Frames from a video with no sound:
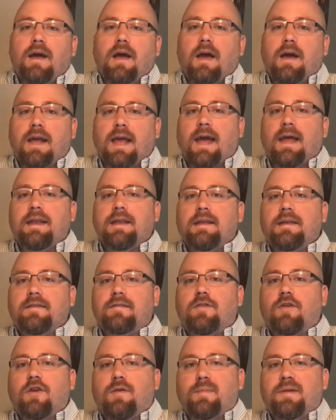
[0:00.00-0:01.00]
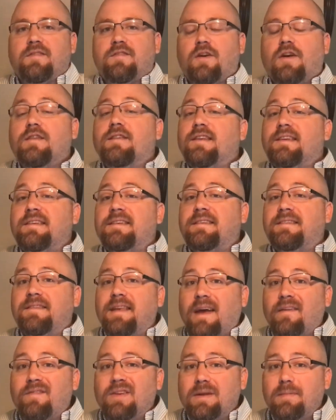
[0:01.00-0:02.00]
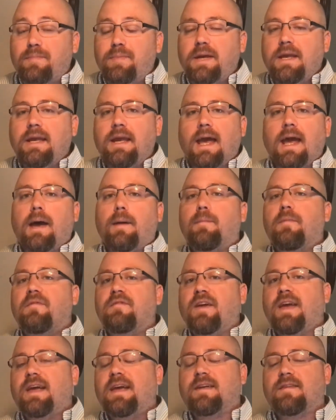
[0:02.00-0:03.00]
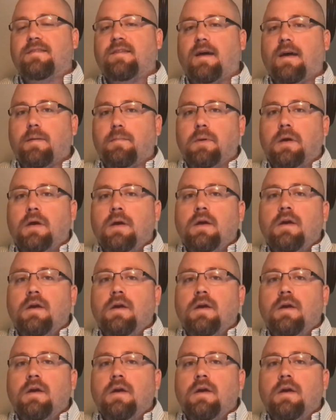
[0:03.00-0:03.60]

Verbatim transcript: Again, this tournament starts at 7 p.m. Vegas time,